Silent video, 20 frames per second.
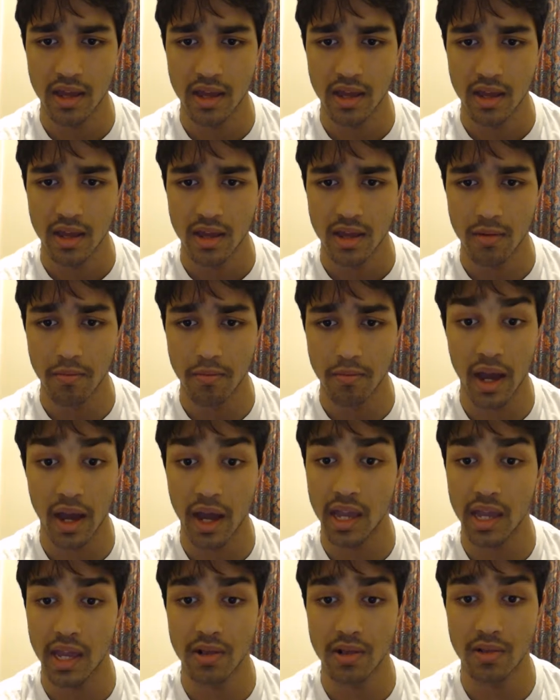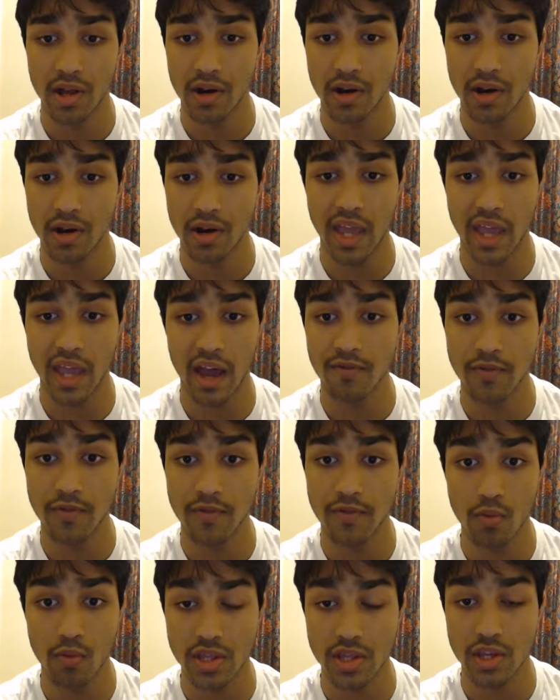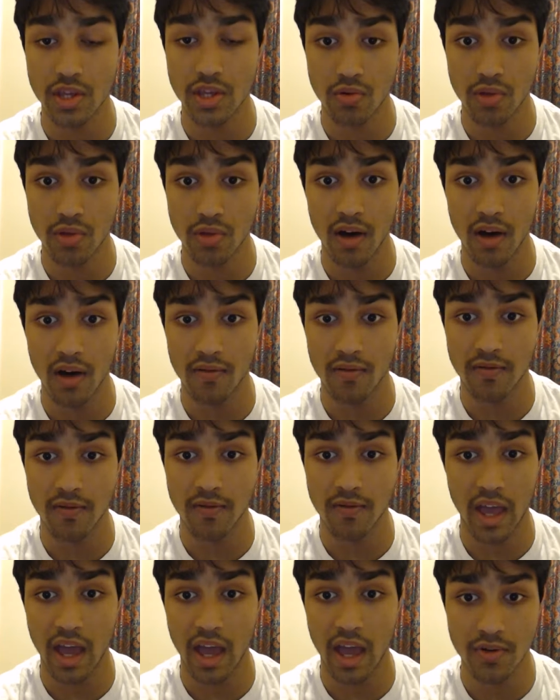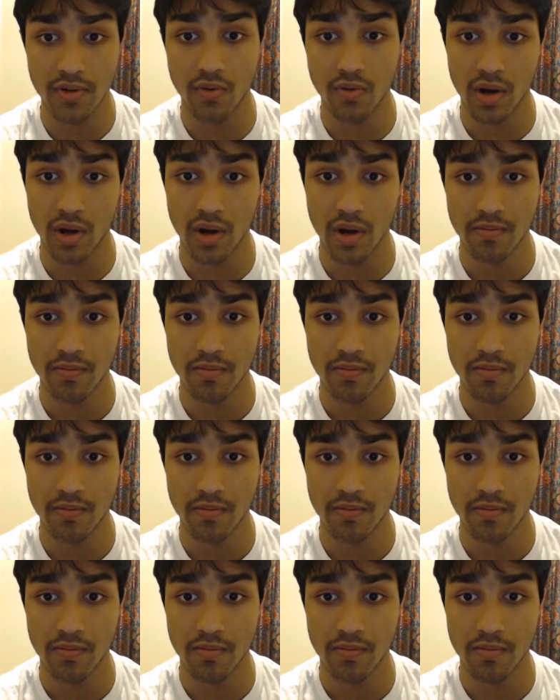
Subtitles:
by literally everyone that you love, everyone,